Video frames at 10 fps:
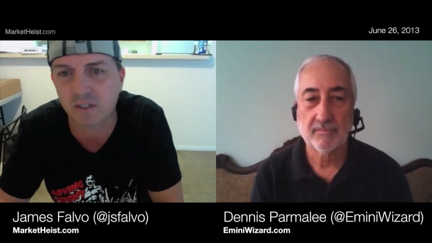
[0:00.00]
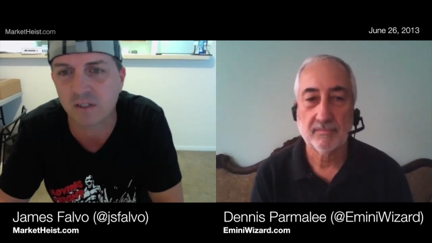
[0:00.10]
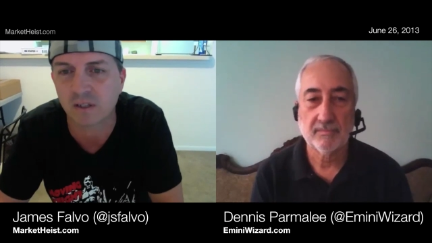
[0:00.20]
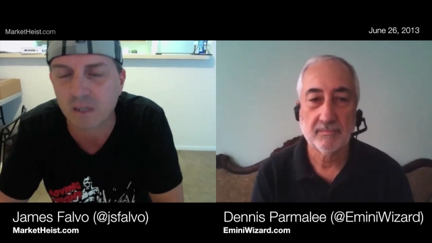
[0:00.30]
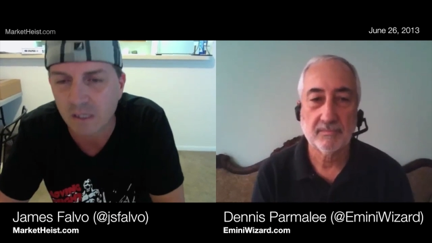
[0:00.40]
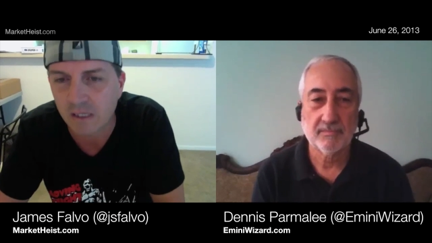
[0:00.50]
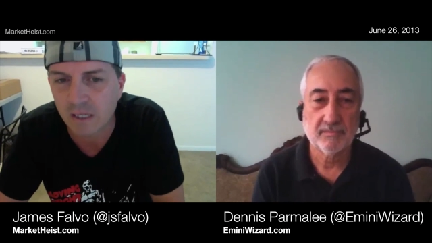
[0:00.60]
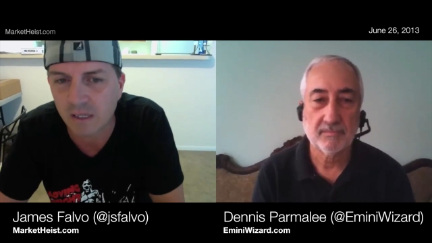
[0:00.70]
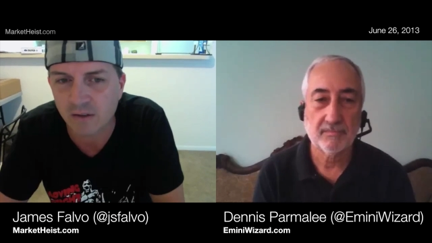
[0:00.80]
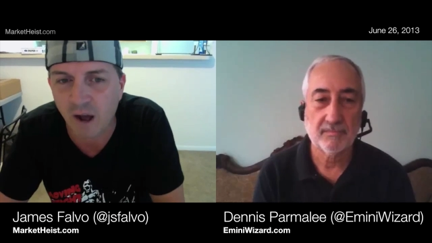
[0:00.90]
Speaker 1: it
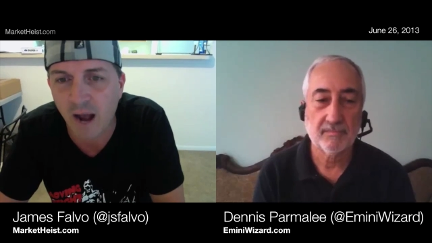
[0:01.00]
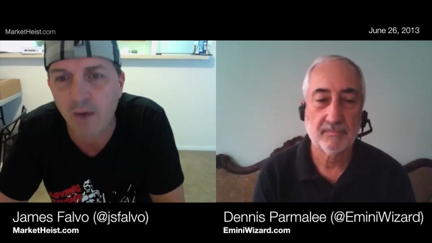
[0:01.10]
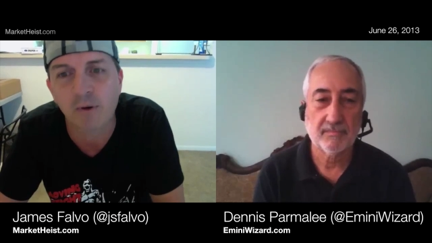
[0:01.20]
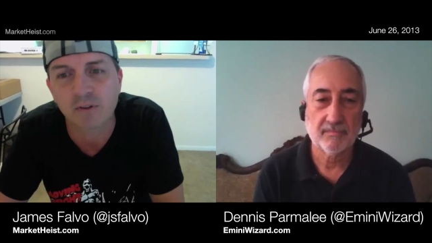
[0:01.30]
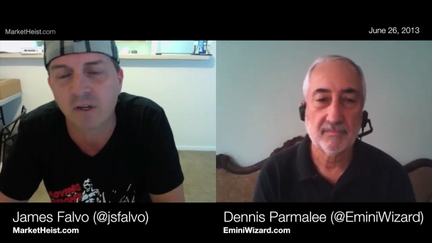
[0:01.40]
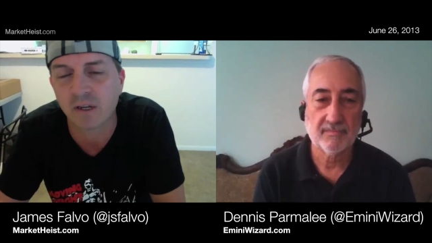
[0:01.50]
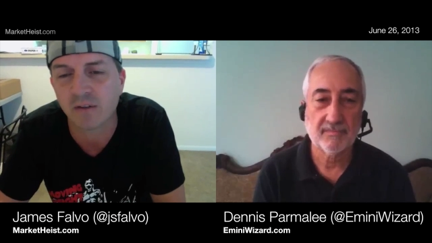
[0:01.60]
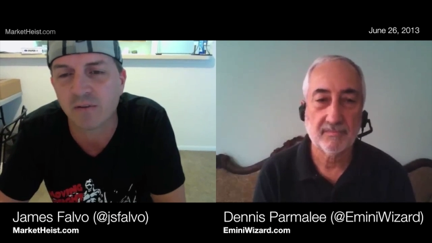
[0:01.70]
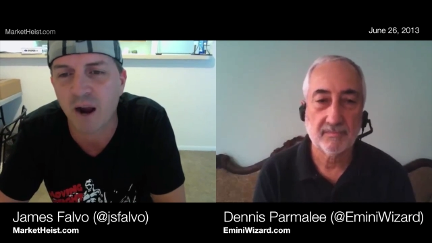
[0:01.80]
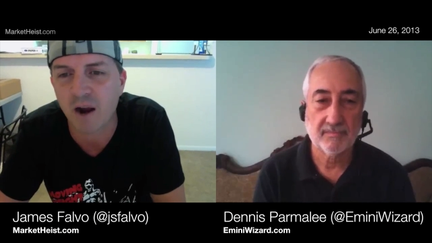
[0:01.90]
is a high risk
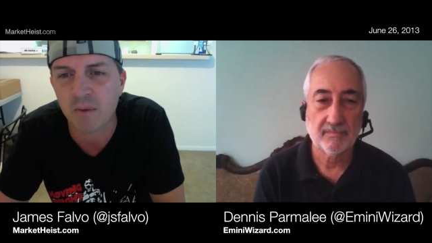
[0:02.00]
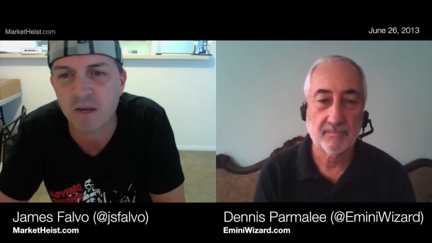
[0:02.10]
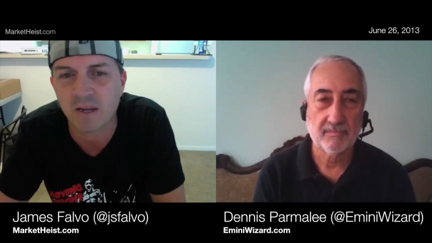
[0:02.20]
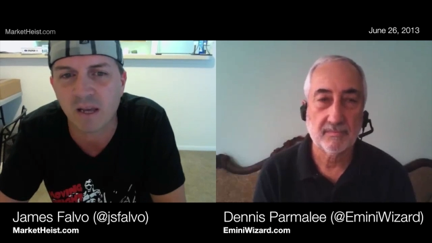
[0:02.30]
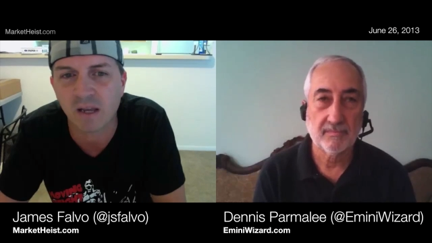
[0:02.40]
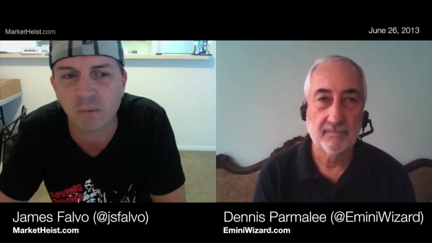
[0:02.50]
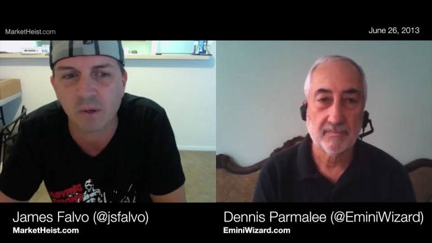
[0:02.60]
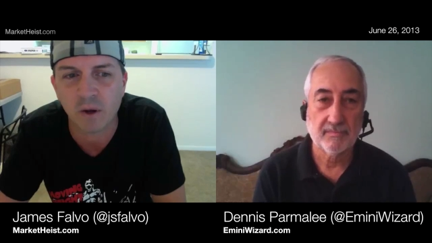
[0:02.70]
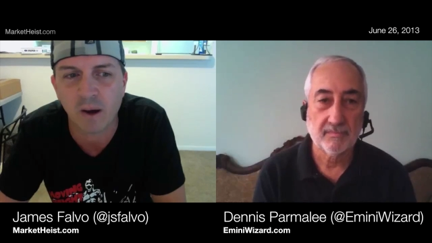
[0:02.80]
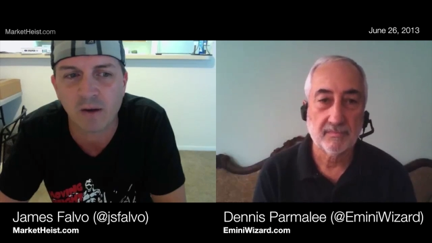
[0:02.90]
environment
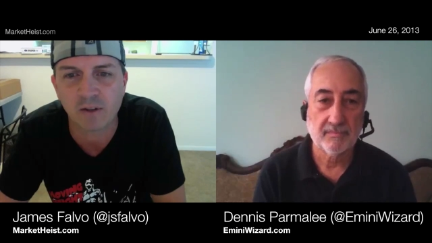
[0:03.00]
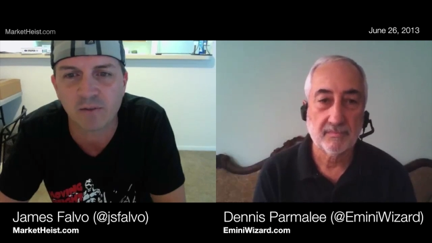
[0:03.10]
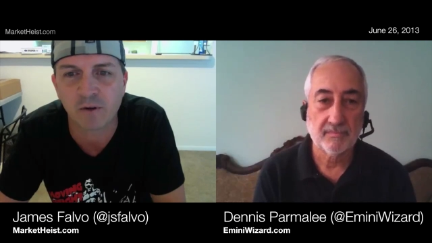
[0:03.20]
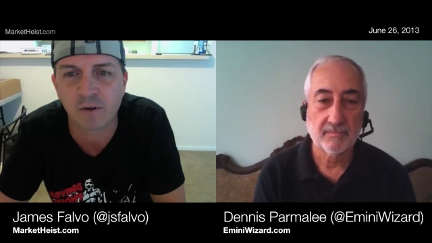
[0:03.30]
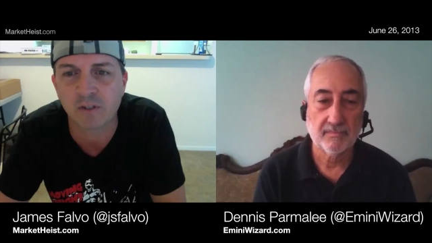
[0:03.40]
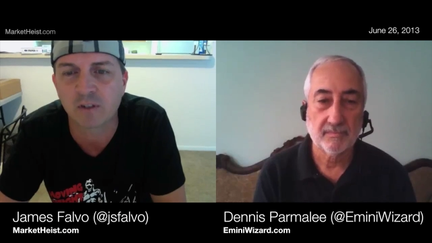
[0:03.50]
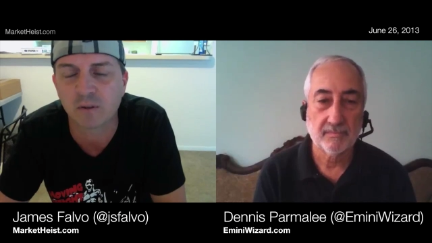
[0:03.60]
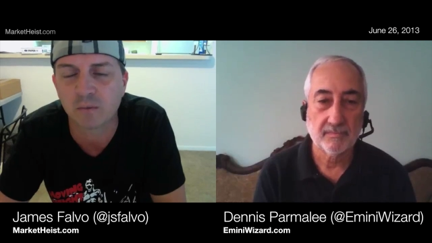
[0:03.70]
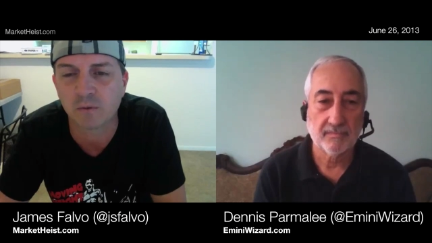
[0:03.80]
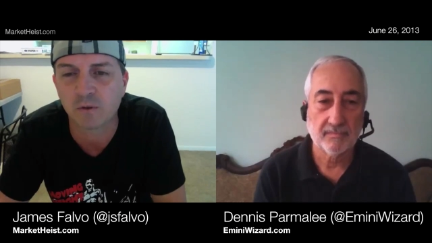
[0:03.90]
and we know how difficult it is
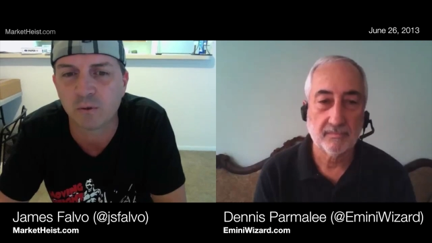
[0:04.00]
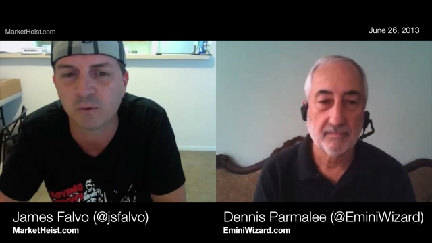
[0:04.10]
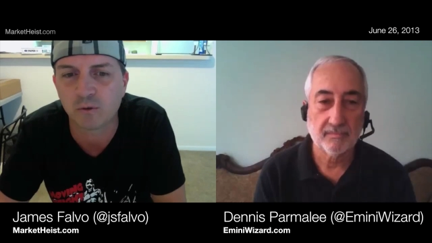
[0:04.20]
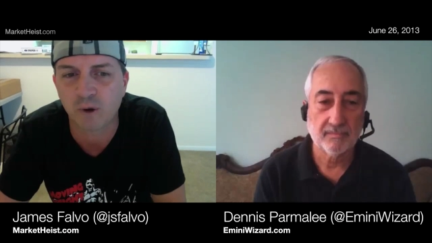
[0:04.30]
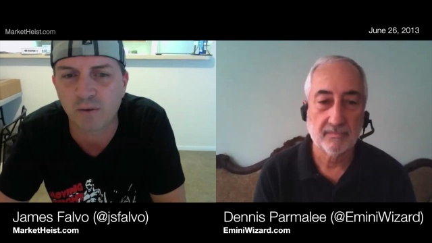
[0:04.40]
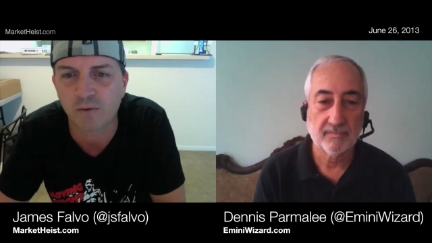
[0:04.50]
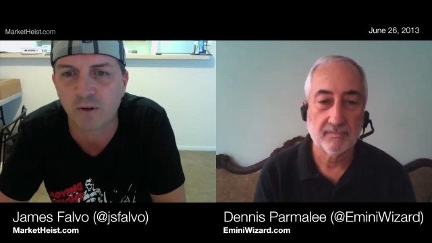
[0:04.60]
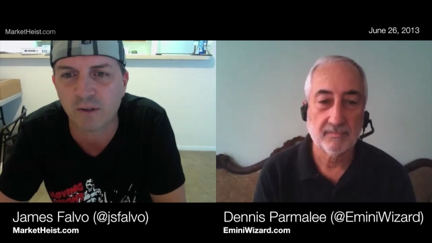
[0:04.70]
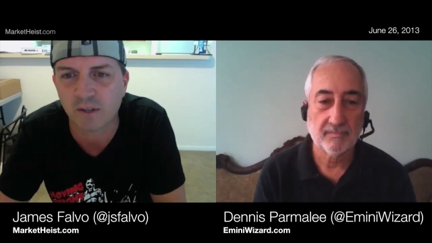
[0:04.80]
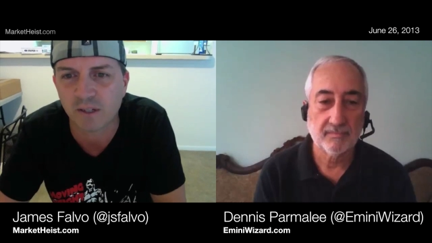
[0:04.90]
to, to trade
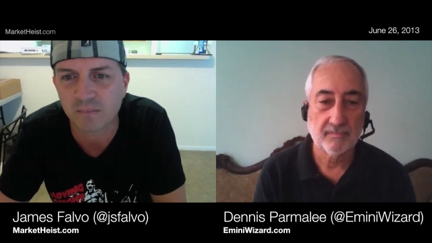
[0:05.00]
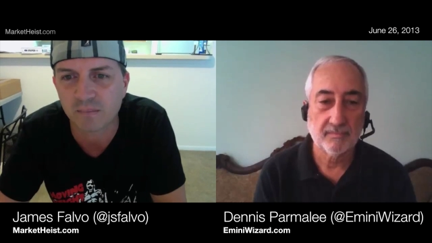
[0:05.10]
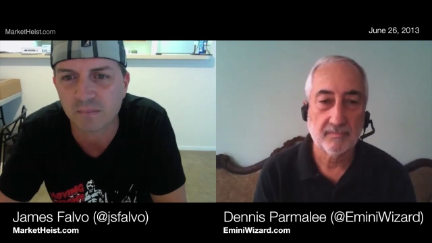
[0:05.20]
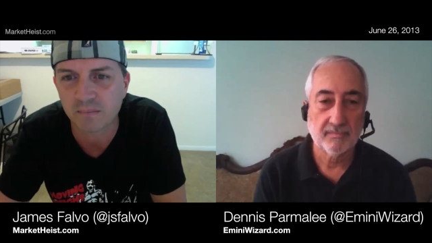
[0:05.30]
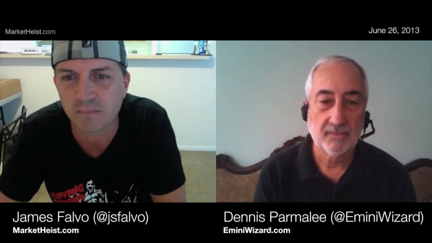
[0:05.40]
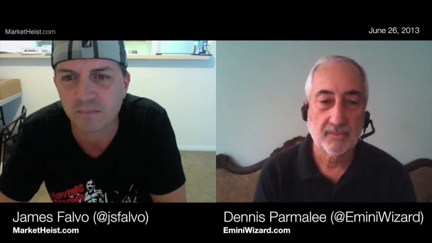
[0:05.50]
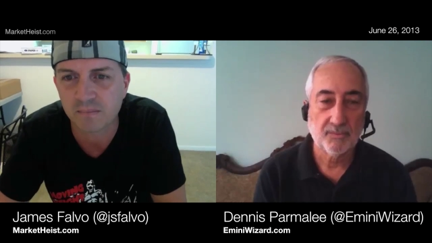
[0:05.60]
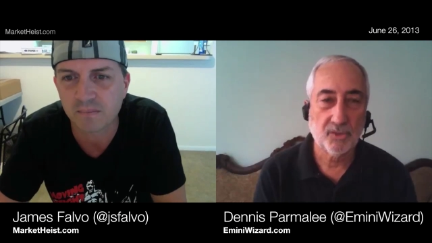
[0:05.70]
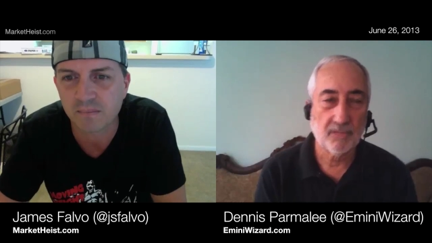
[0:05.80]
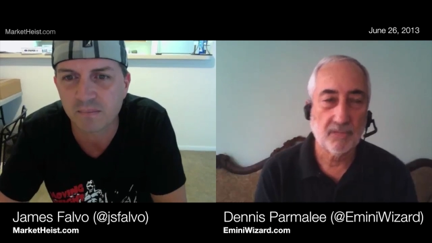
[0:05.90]
for a living.
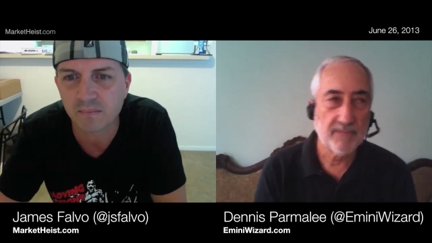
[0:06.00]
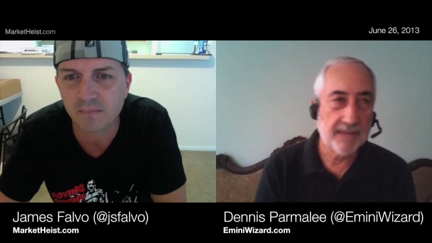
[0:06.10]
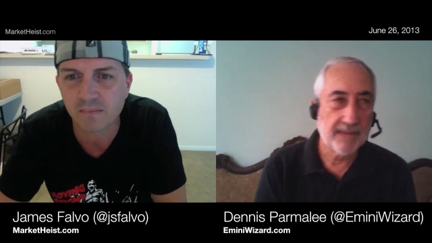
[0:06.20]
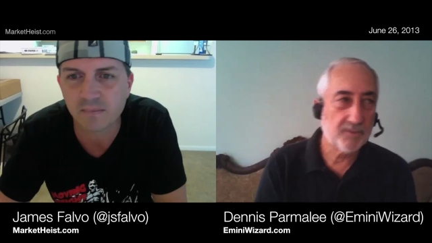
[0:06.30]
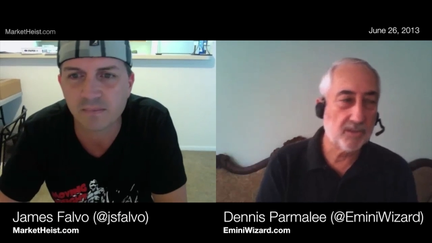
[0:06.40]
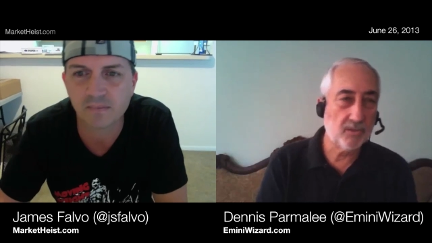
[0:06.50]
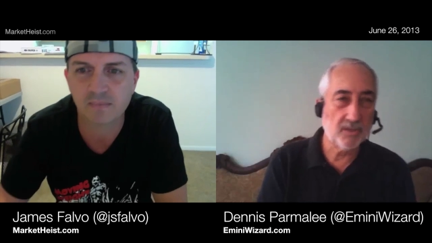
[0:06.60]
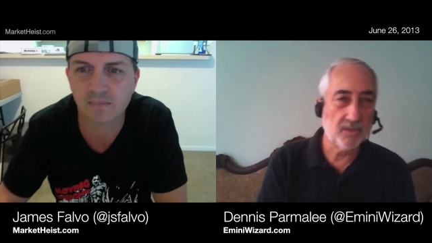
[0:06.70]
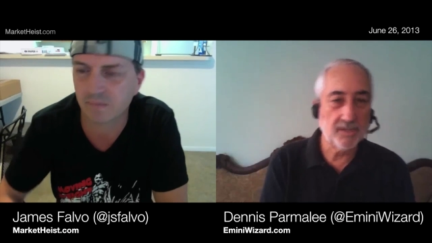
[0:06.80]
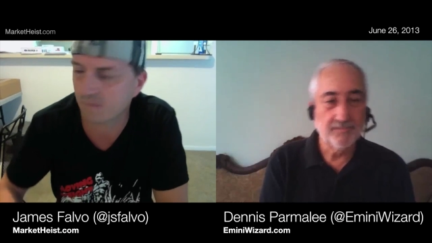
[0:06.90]
Speaker 2: Sure,
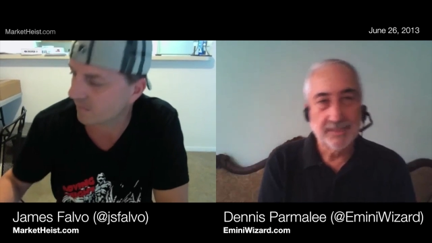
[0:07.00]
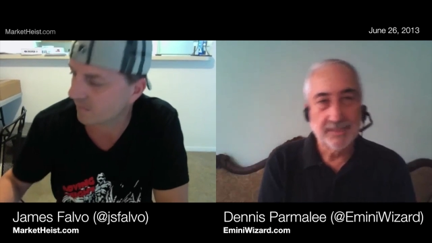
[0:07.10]
absolutely.